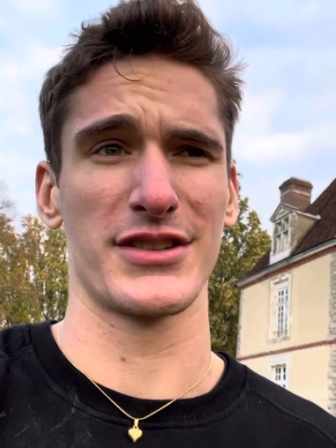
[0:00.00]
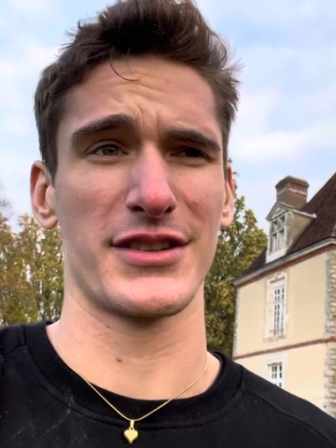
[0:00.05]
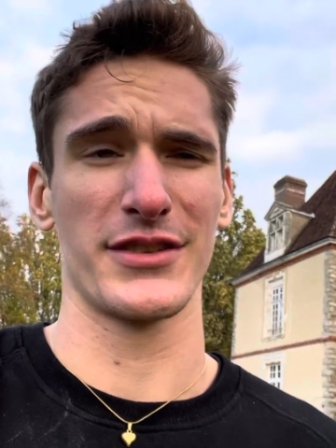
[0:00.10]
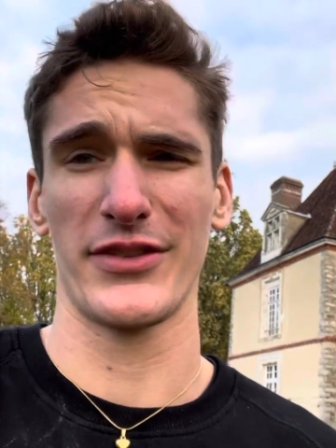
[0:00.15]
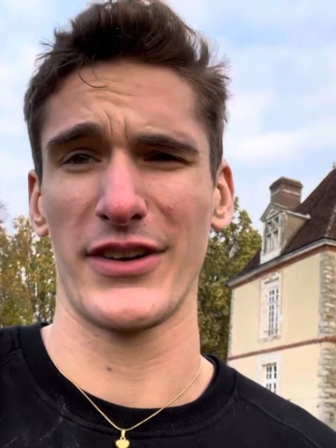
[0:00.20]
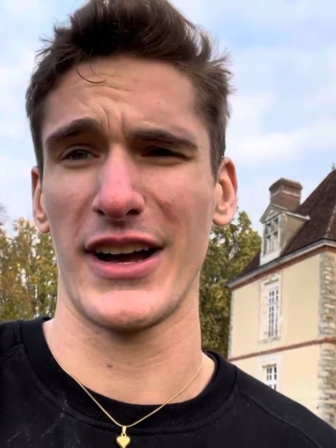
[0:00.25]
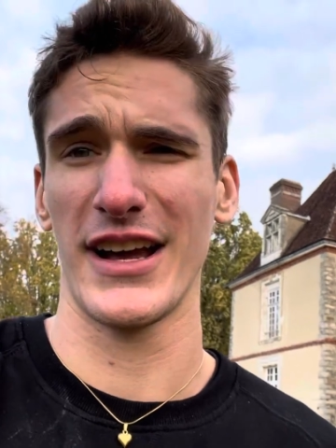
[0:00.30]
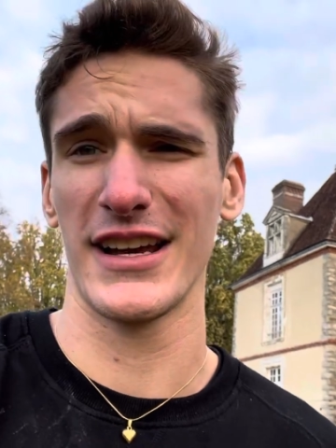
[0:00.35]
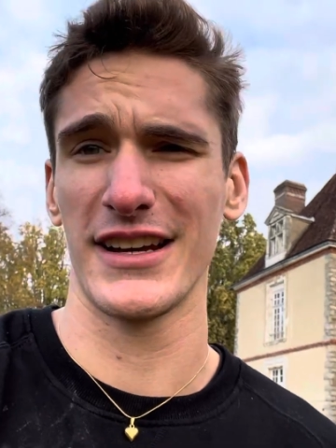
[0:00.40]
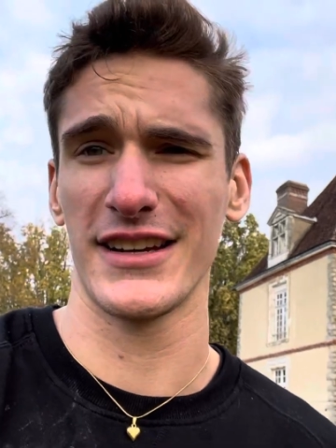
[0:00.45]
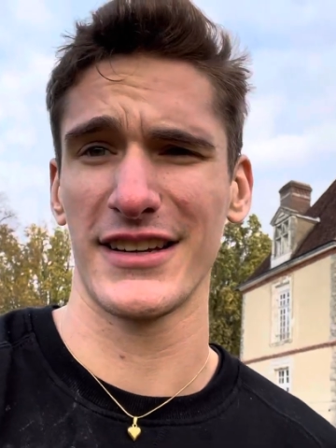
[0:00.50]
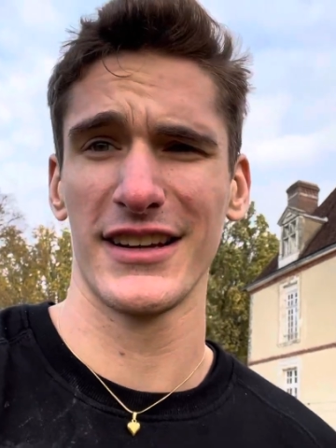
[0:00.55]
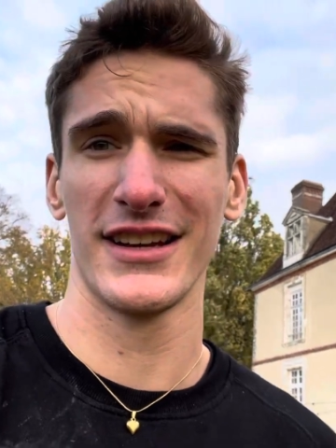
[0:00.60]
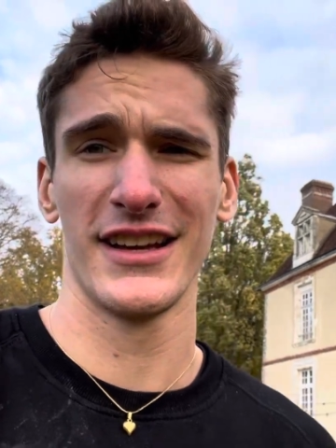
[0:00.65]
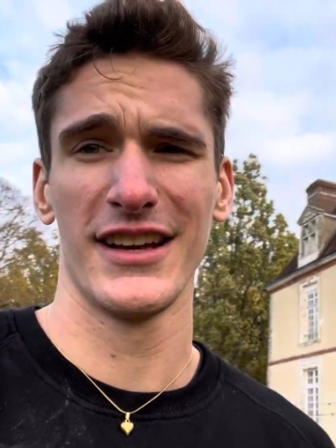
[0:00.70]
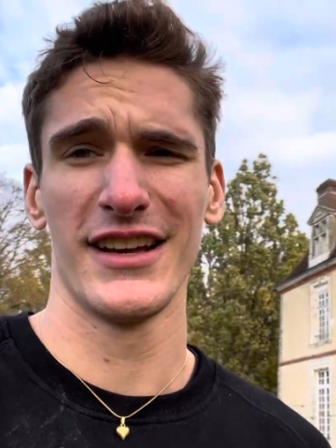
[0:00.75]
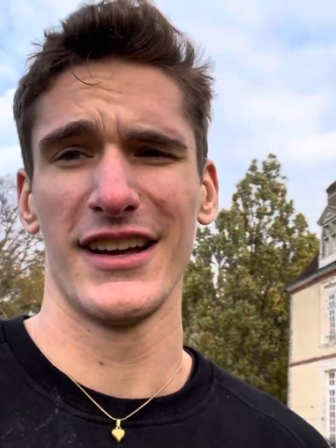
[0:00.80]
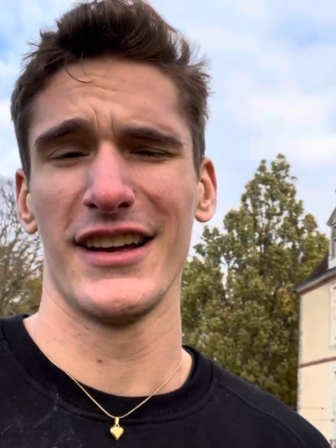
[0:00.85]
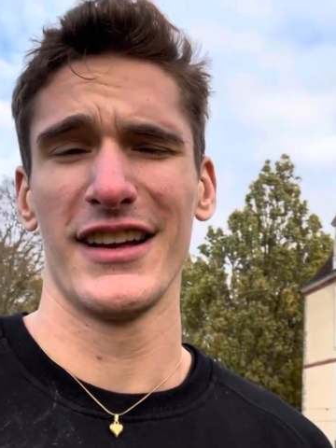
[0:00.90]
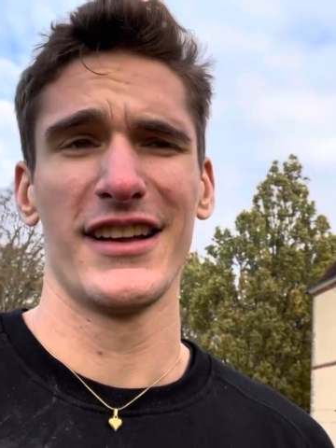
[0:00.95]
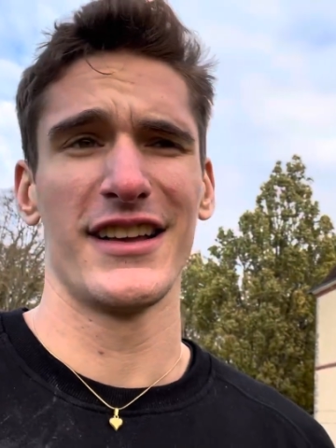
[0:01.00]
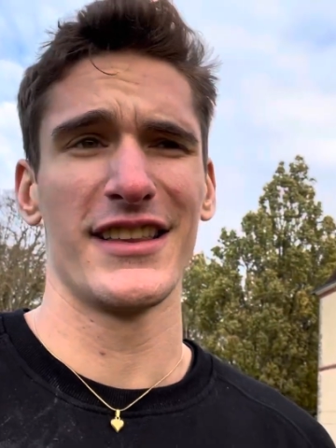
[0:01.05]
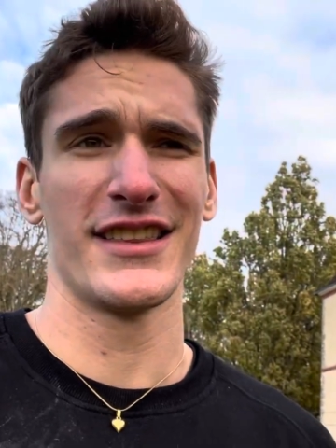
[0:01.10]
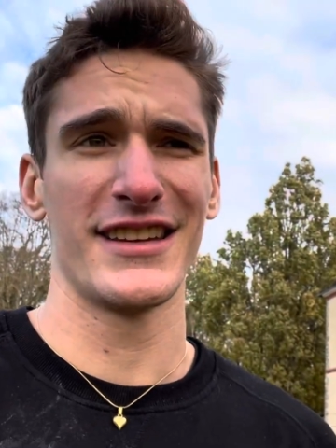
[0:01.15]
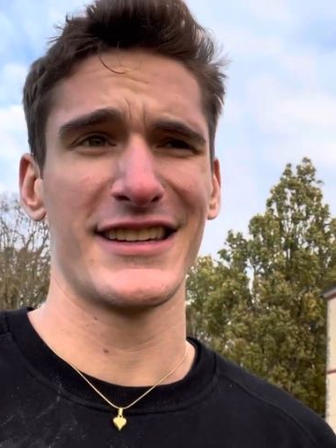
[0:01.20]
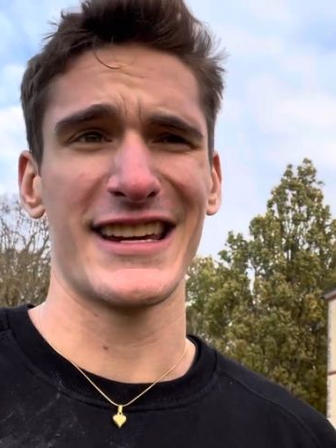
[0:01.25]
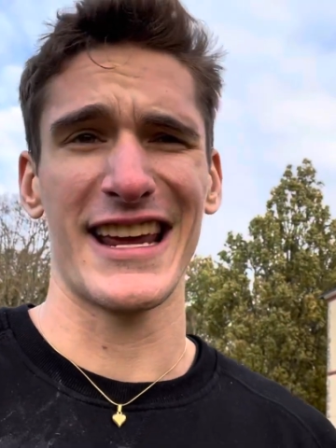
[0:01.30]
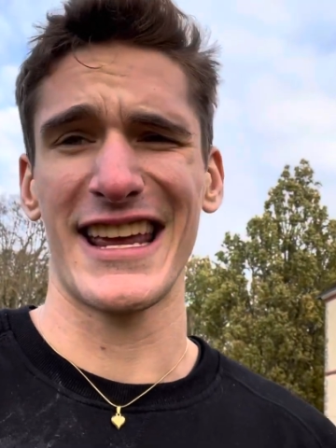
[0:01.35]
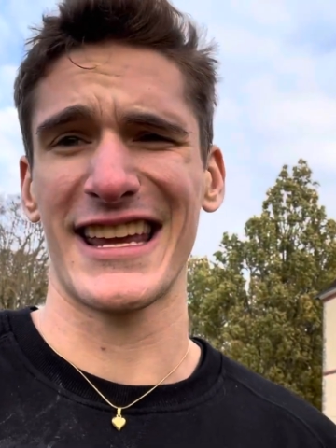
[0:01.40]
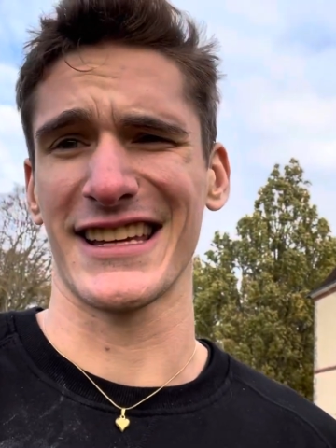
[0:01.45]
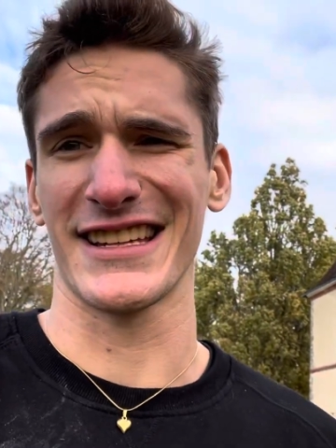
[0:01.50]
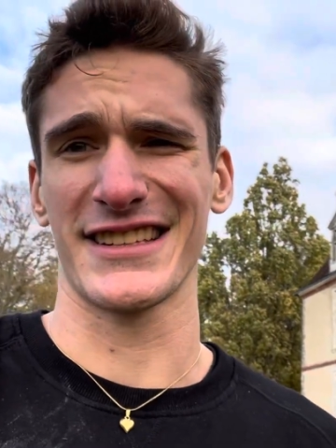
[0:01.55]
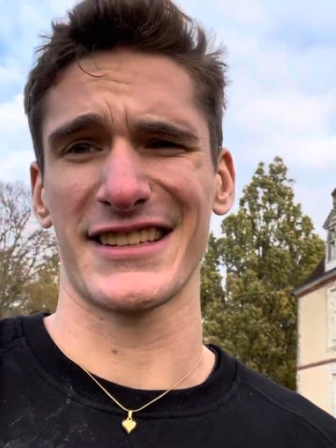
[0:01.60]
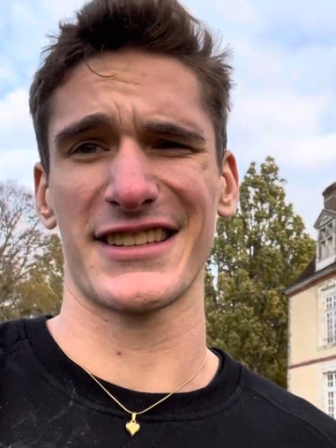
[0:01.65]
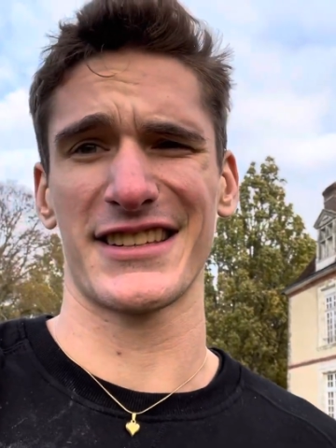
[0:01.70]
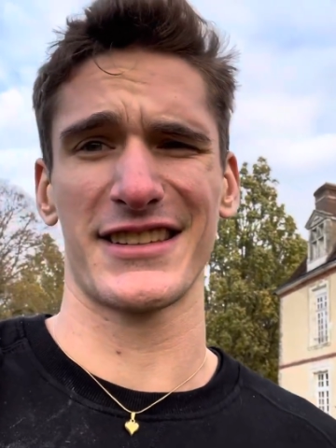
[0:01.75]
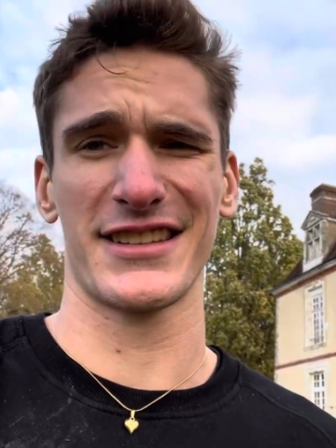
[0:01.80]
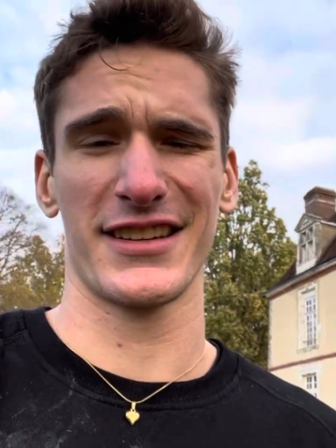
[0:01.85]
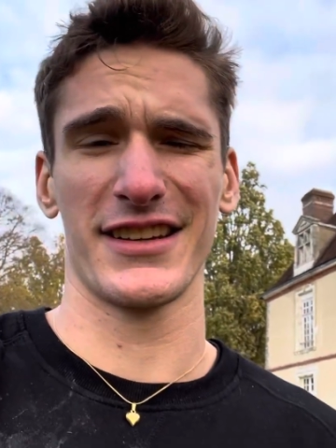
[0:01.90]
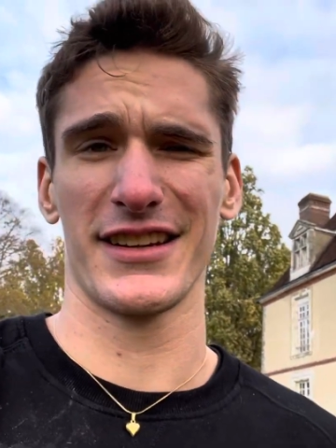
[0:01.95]
to find the
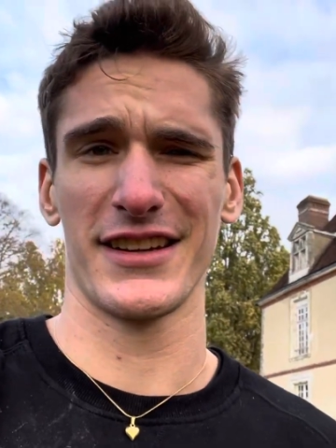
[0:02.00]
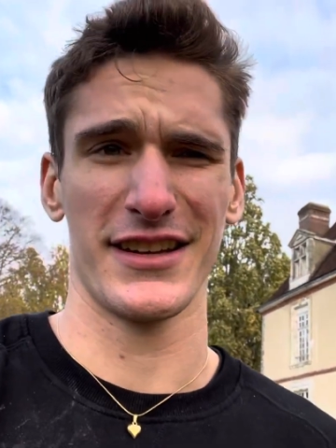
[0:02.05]
dankest